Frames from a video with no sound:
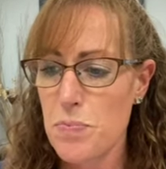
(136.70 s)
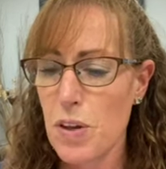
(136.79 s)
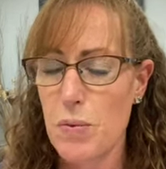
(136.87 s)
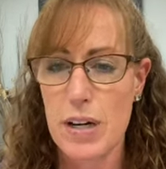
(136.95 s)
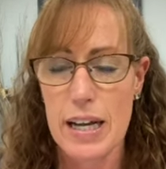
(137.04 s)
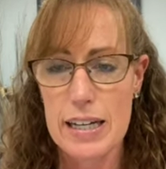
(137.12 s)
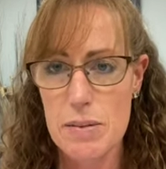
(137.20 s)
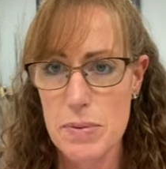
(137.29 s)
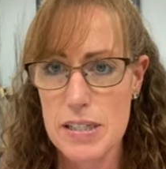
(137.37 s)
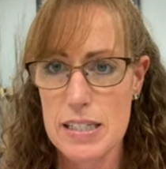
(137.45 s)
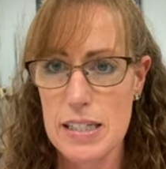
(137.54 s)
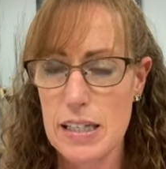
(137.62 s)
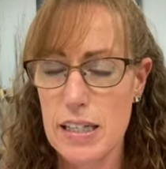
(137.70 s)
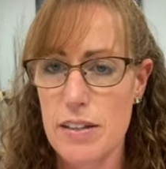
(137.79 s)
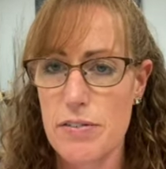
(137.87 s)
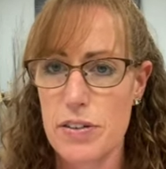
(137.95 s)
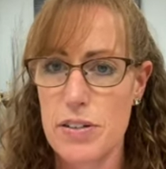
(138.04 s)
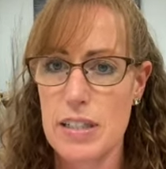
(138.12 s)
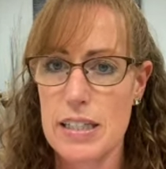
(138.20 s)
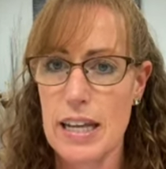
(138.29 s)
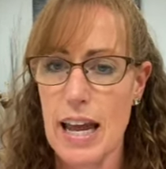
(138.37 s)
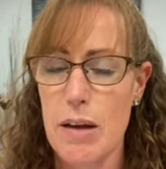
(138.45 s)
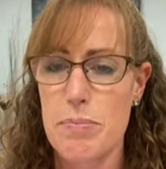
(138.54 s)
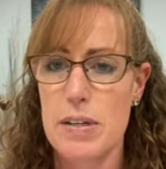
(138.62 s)
When I get busy, the first thing that
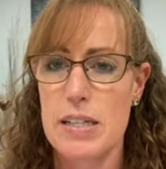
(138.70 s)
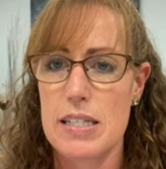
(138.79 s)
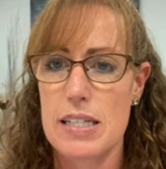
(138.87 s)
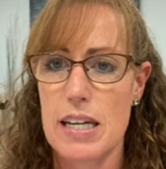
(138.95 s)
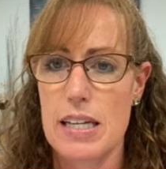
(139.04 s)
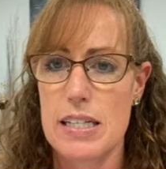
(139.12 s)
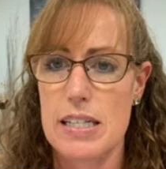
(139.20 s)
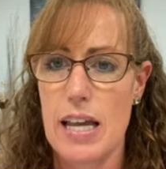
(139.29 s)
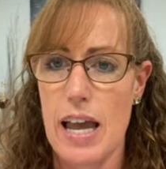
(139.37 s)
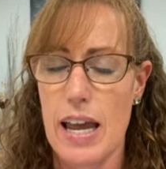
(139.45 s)
happens is